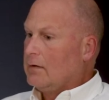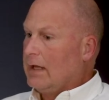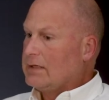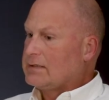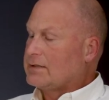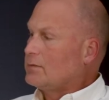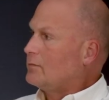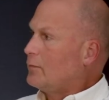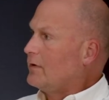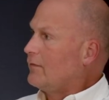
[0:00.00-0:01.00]
last session
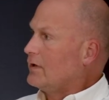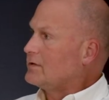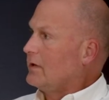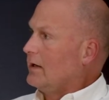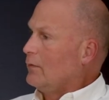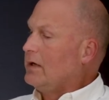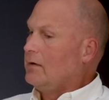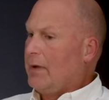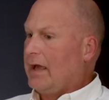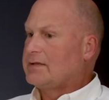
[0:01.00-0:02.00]
was pretty frustrating. We
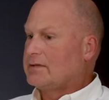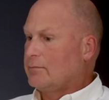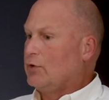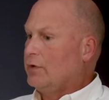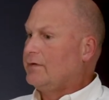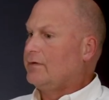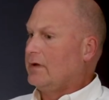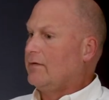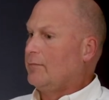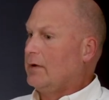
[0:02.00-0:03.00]
did pass some good
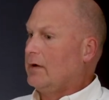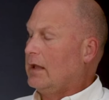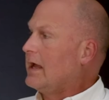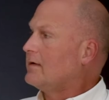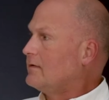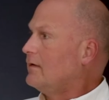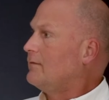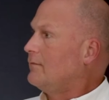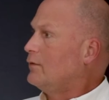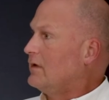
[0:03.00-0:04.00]
stuff, but a lot of
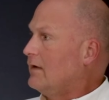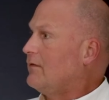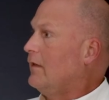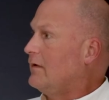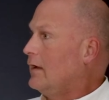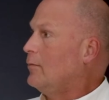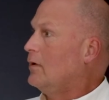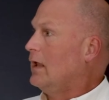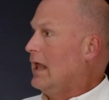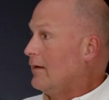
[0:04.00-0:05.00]
stuff was left on the
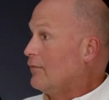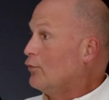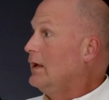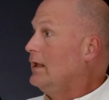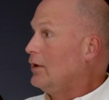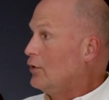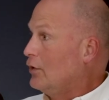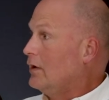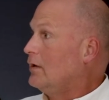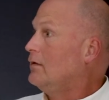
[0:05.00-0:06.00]
table. A lot of really
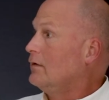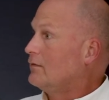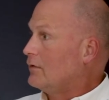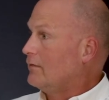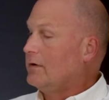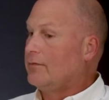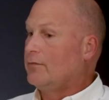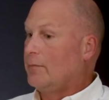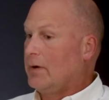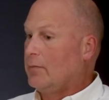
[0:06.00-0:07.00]
good
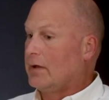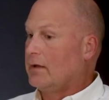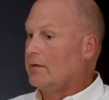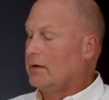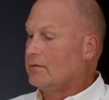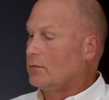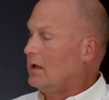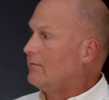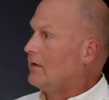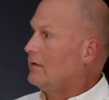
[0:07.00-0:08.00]
conservative Republican things were
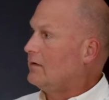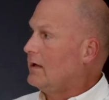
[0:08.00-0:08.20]
left on the